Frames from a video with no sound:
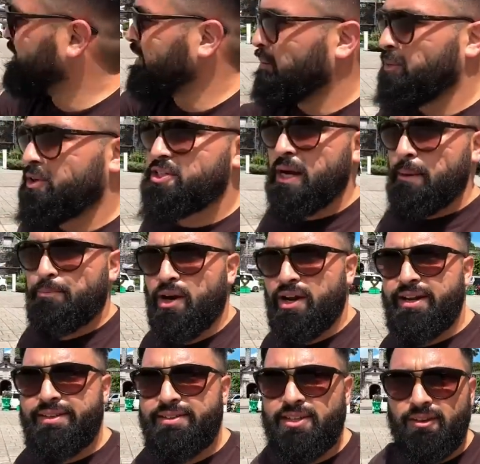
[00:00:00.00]
and then we'll jump
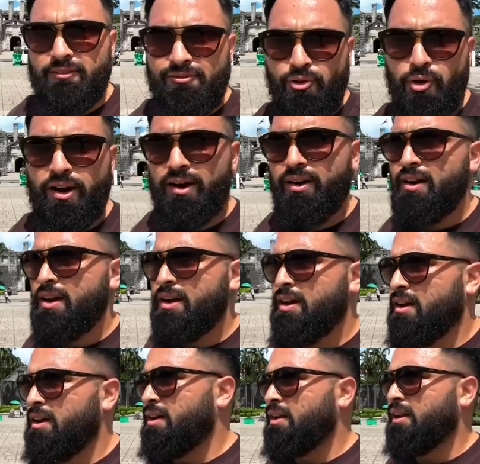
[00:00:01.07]
on into the fort.
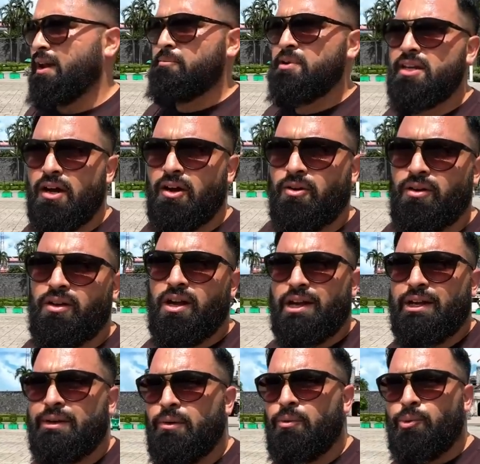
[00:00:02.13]
Let me know,
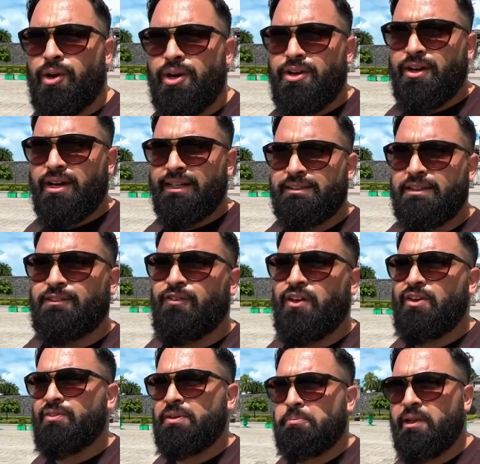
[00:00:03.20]
what are your guys'
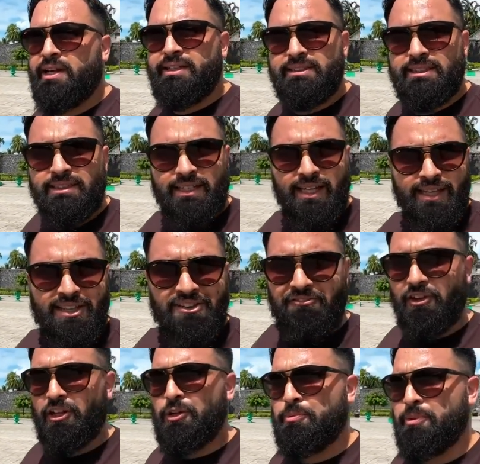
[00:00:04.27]
favorite places in the
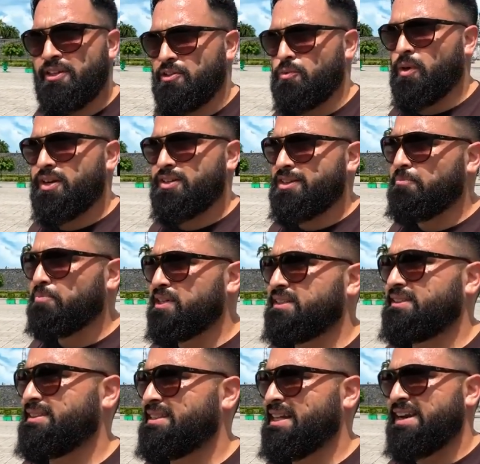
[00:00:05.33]
Philippines? What are some
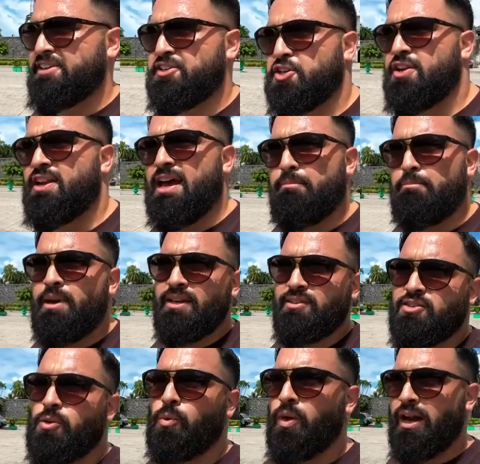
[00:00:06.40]
places that I should not
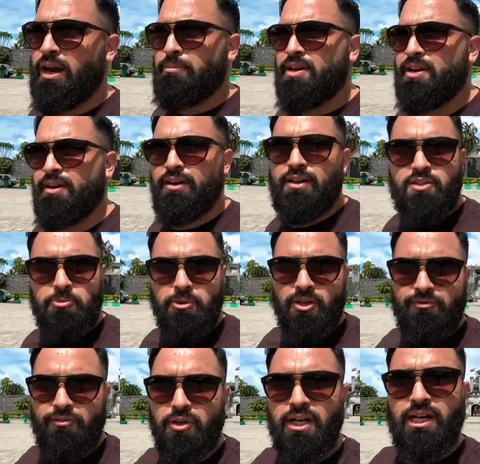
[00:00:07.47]
miss when I'm here in this
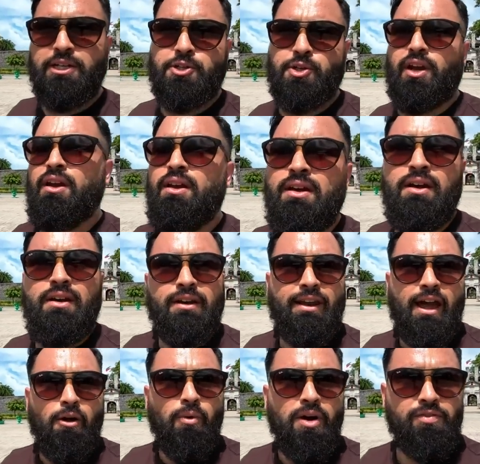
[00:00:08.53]
beautiful country?
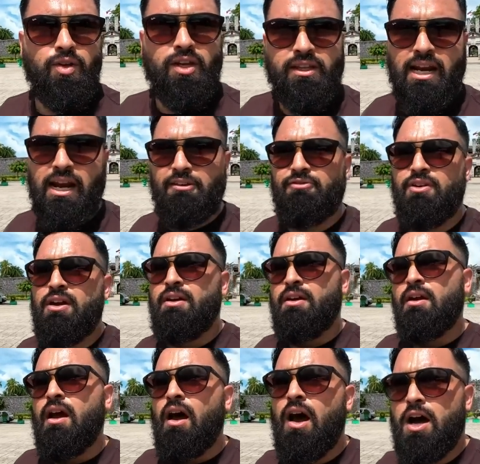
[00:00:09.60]
Now, one thing that I've
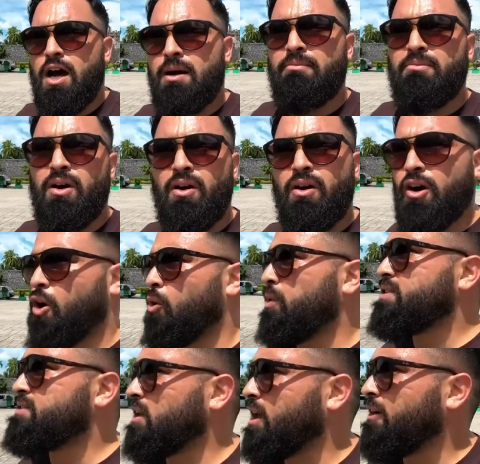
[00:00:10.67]

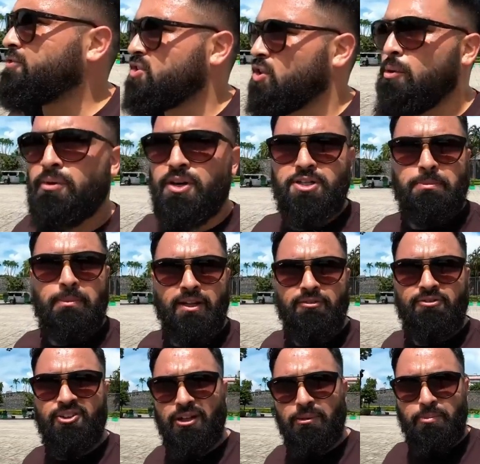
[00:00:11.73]
always loved so much about the
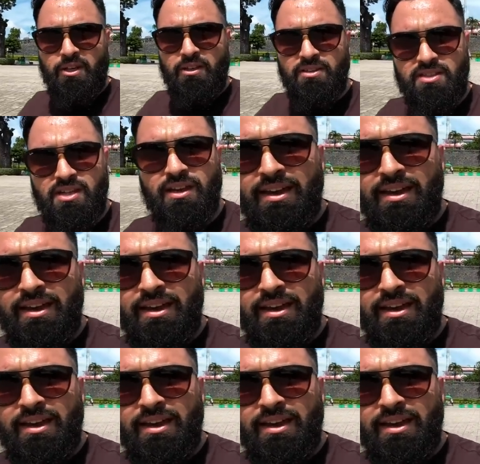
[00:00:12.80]
Philippines